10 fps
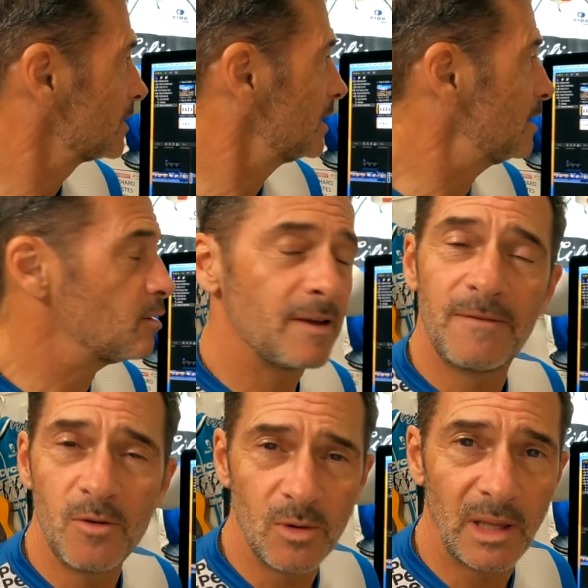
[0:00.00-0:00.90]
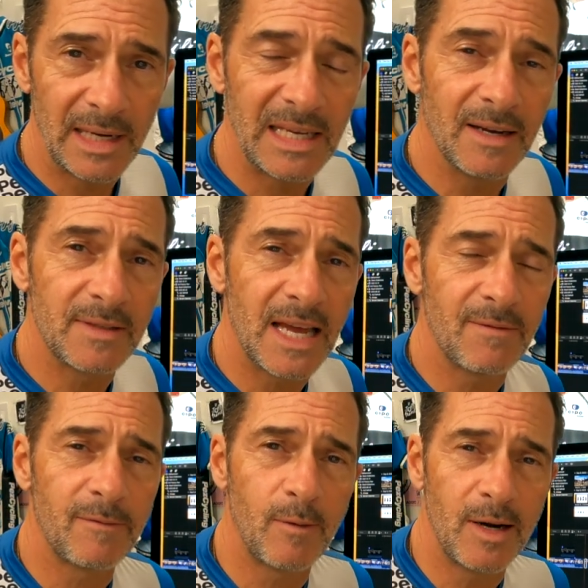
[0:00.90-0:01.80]
You know, if you were lucky enough to have a
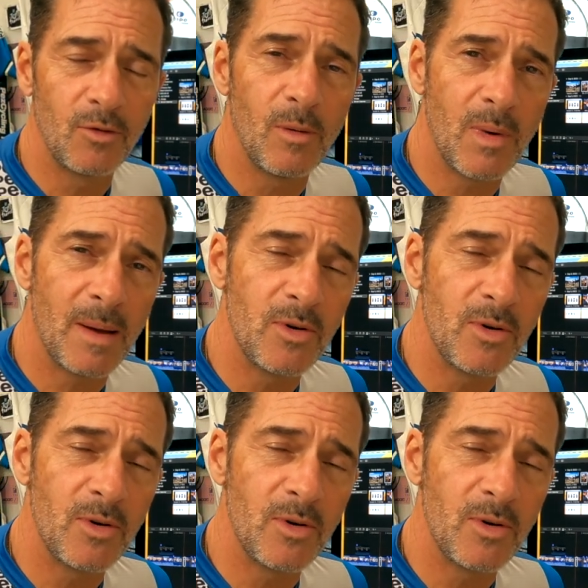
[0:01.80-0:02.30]
friend or a mom